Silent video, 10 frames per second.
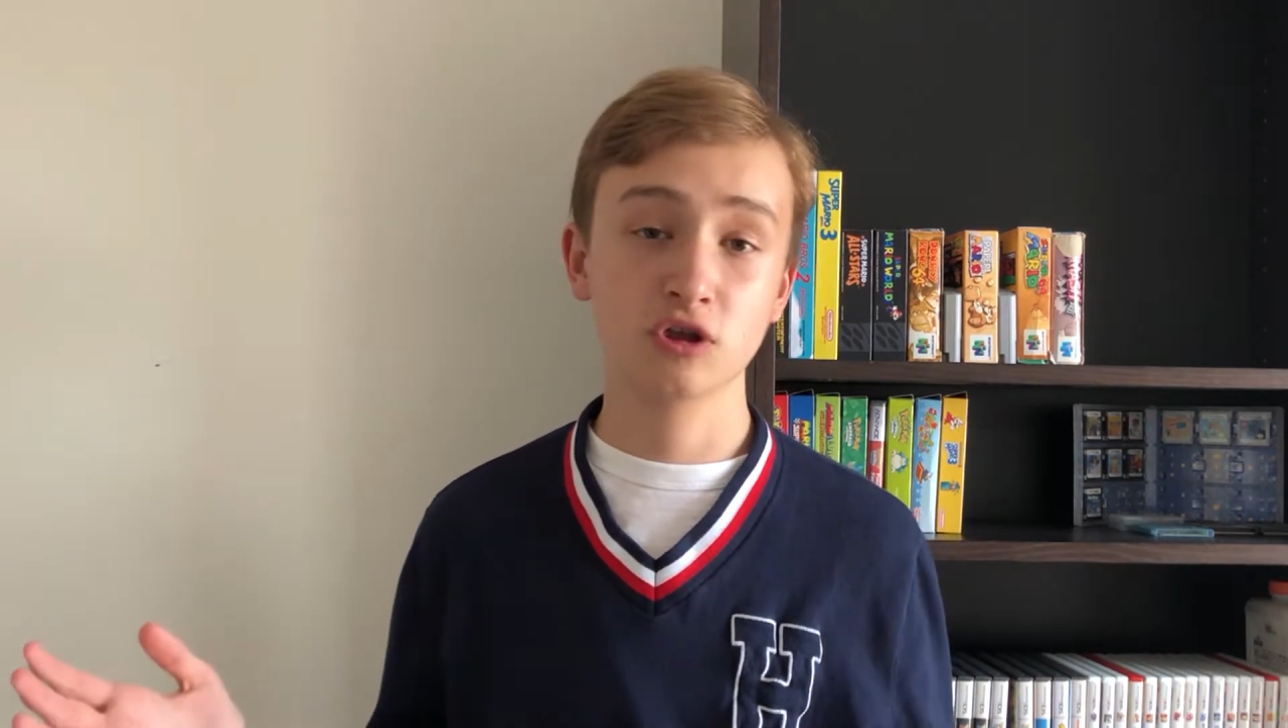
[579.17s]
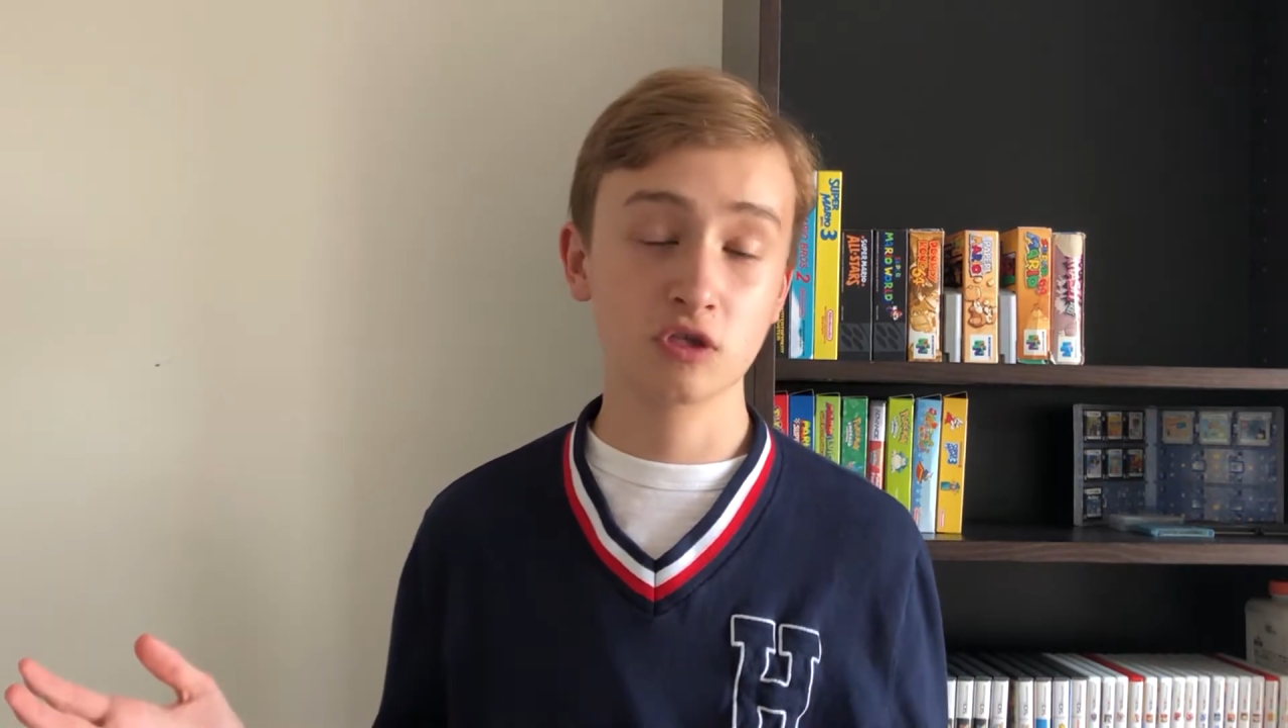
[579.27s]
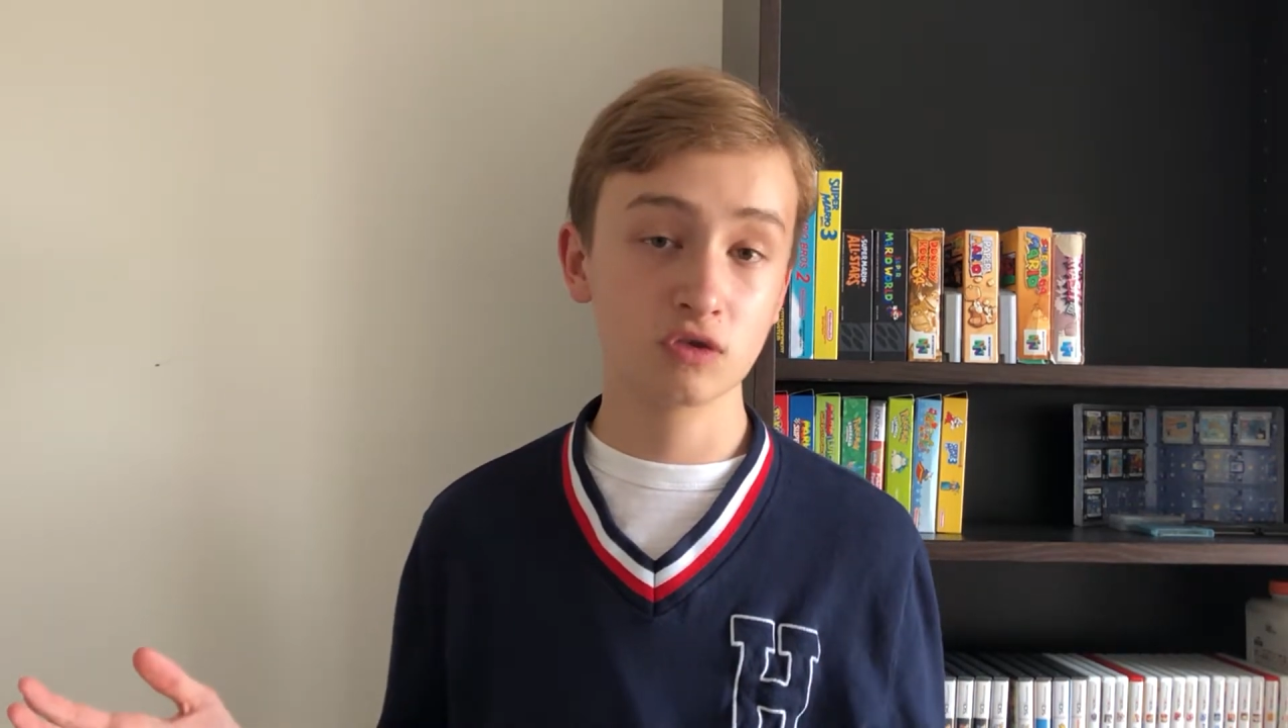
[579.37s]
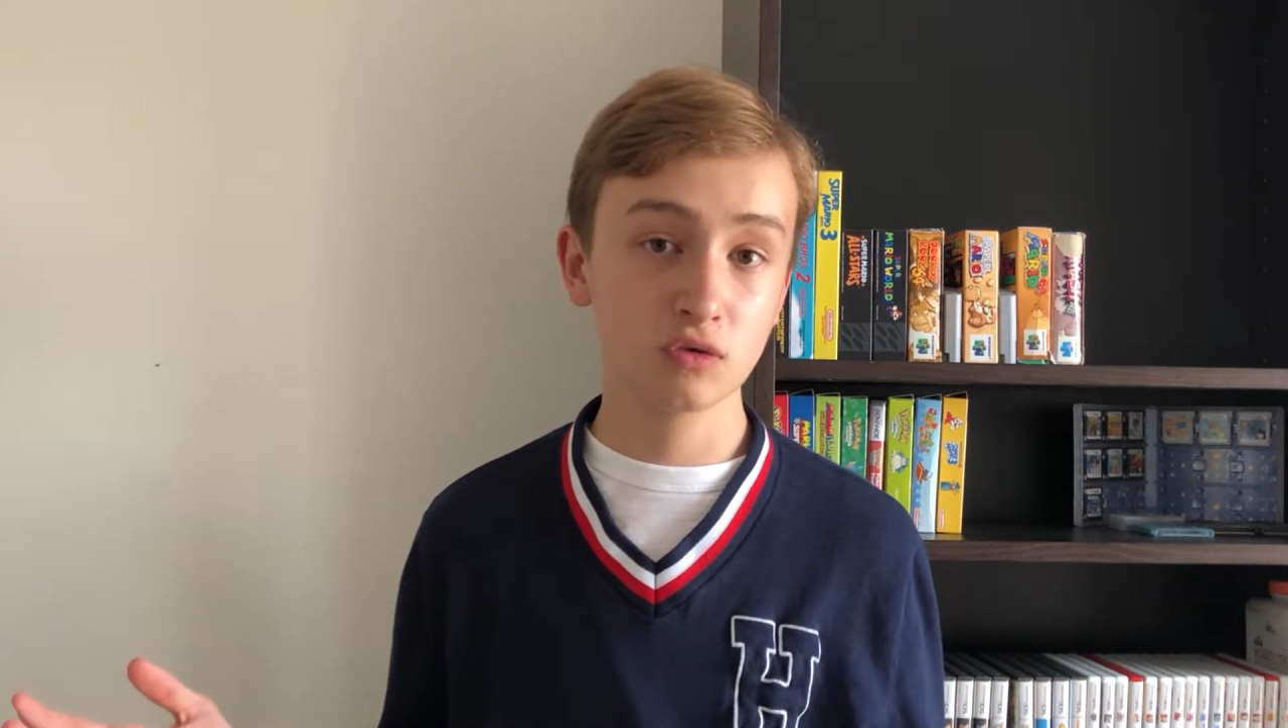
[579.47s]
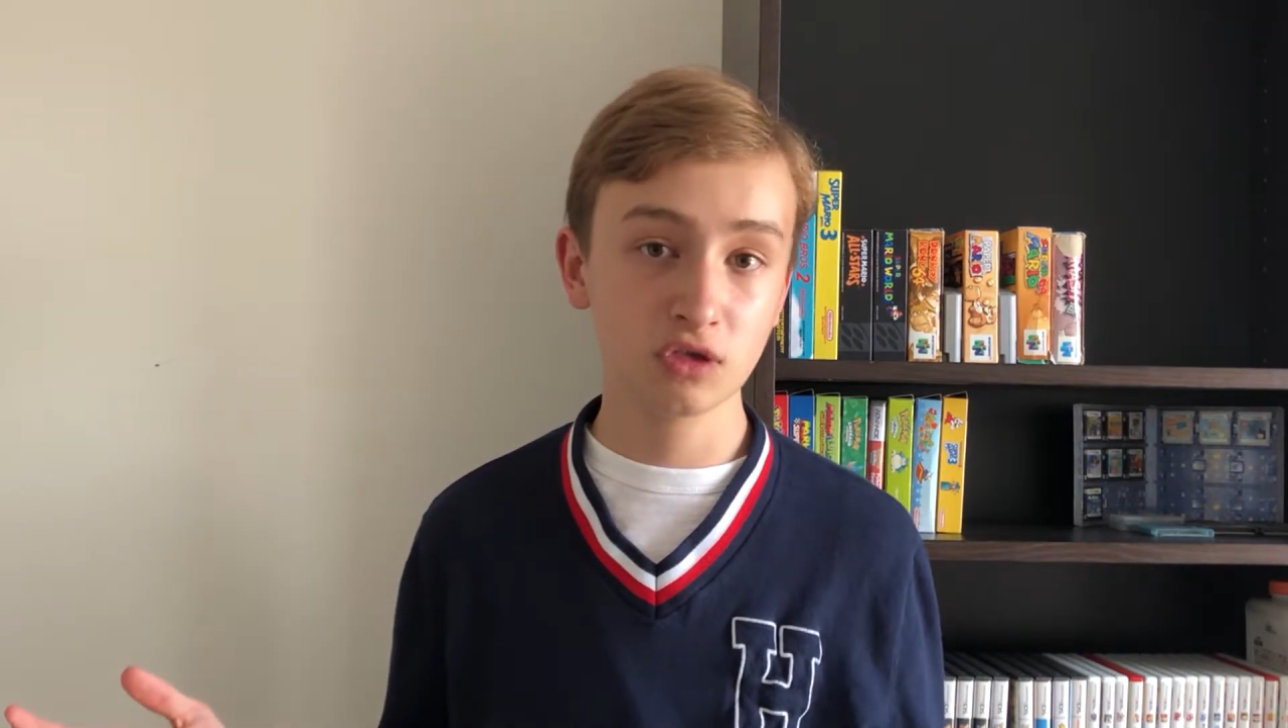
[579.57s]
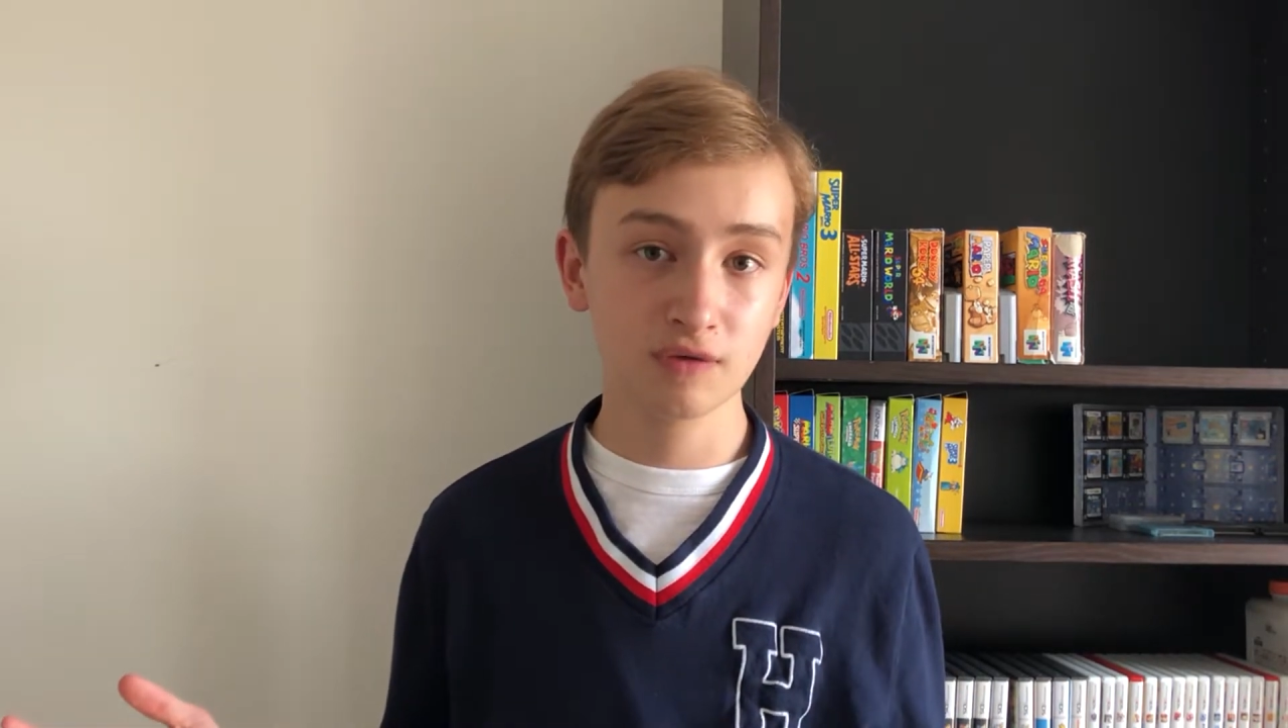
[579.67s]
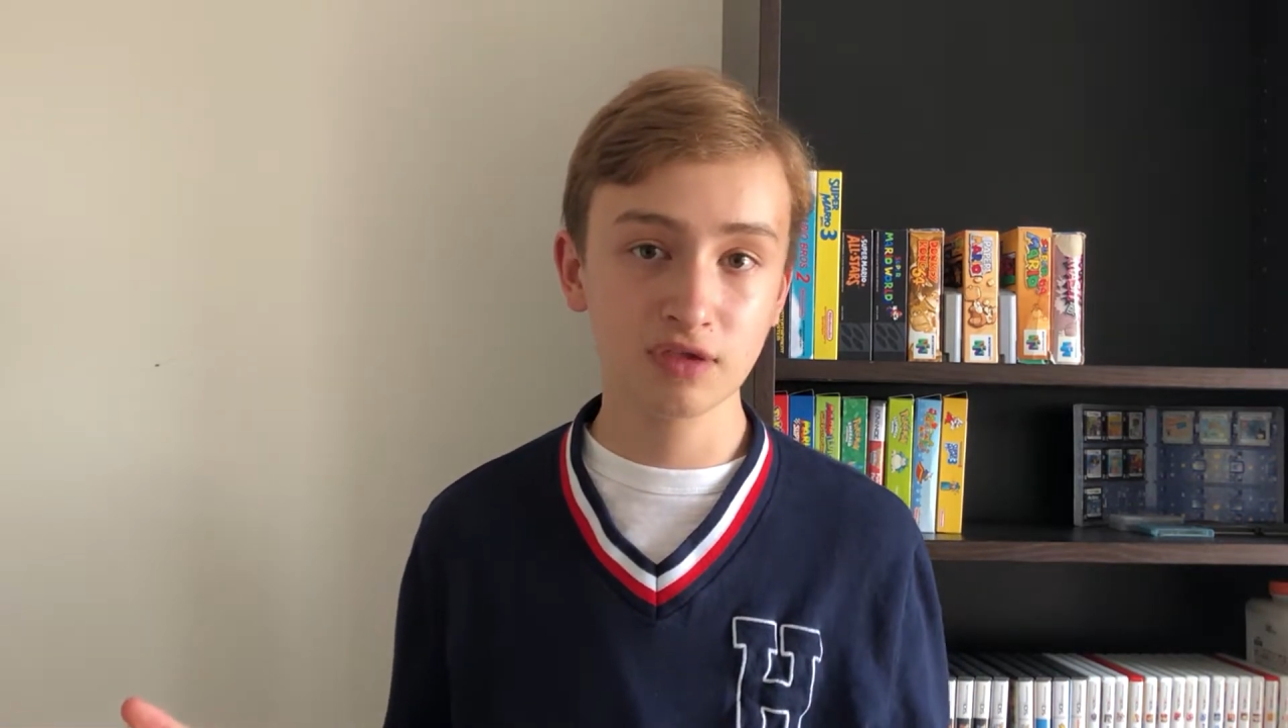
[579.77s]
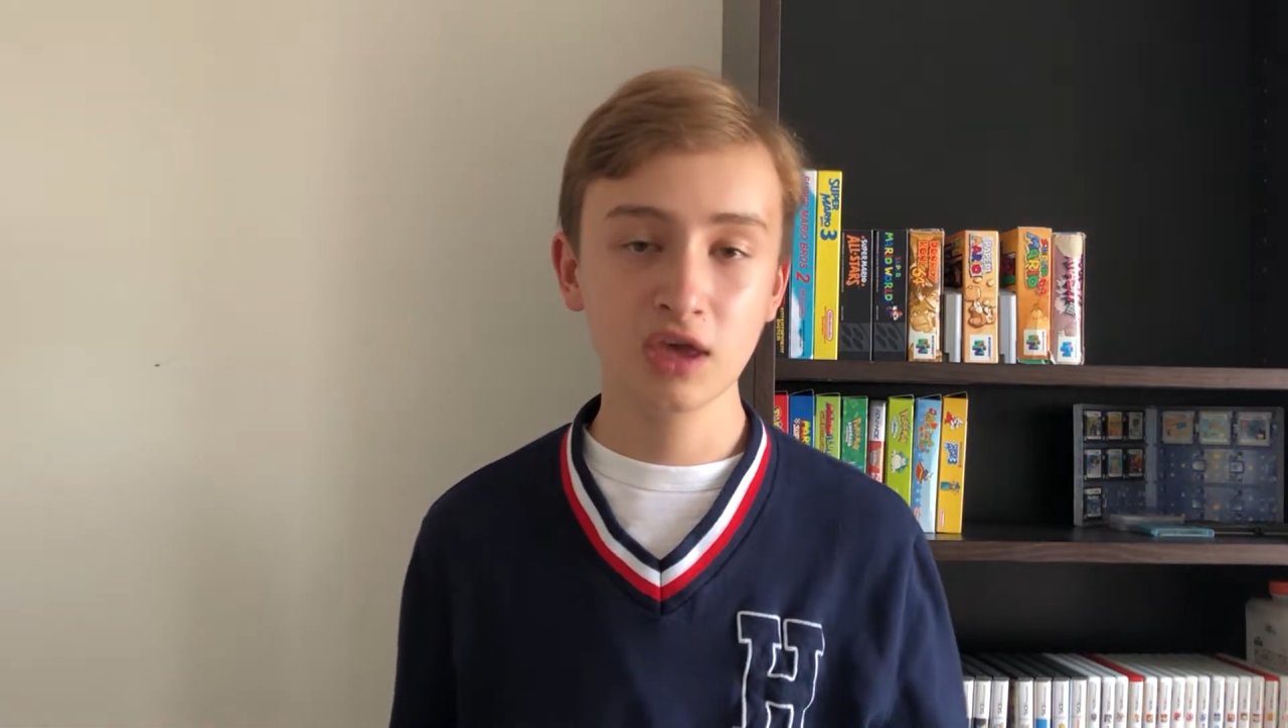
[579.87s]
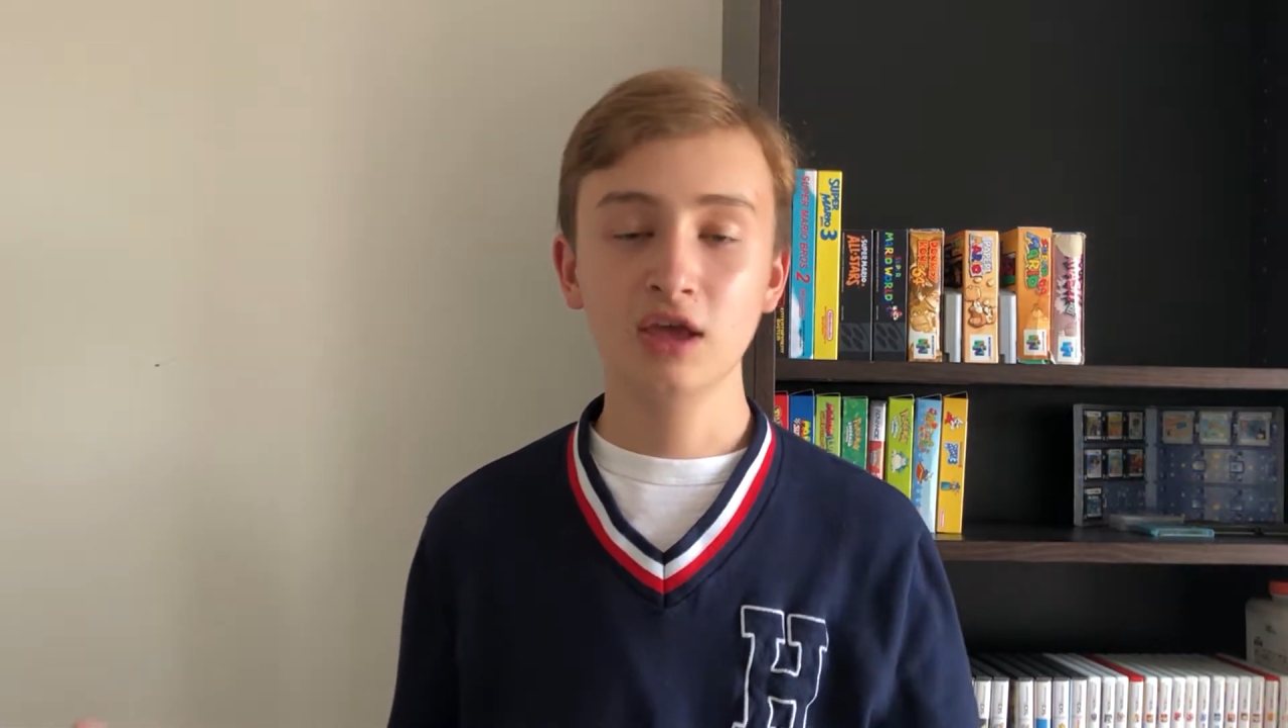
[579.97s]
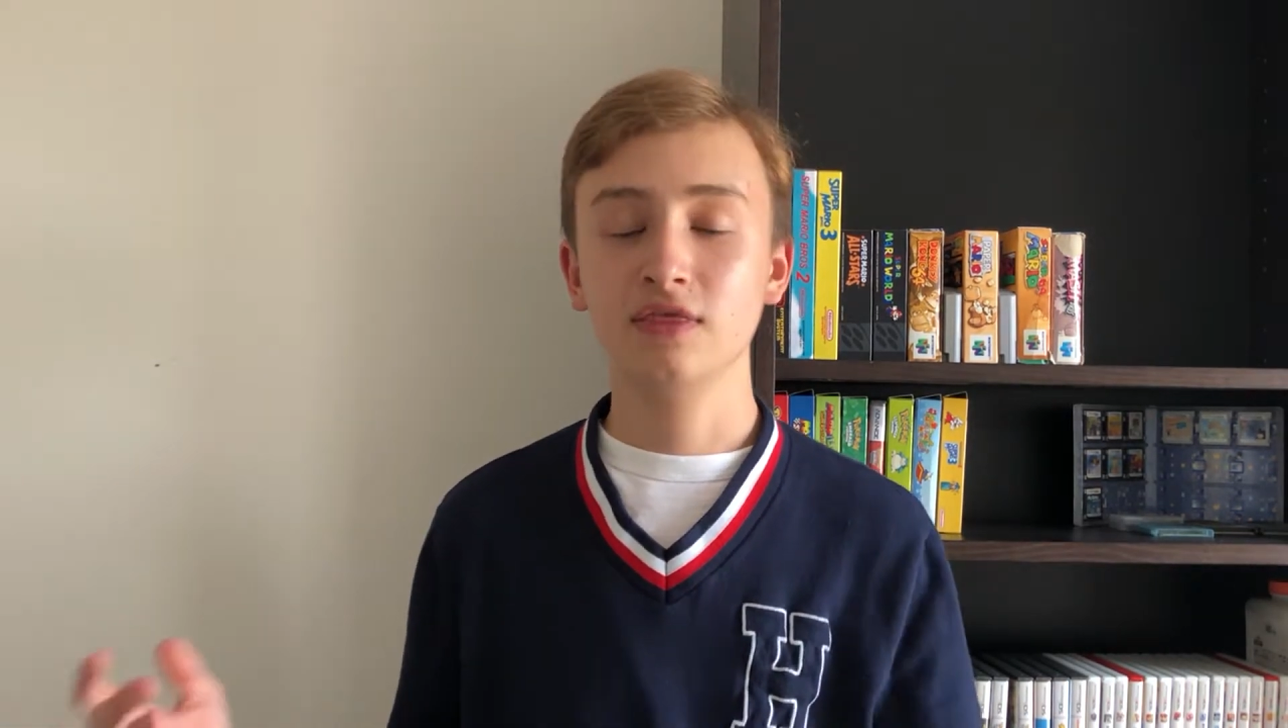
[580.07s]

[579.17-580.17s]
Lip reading: exclusives,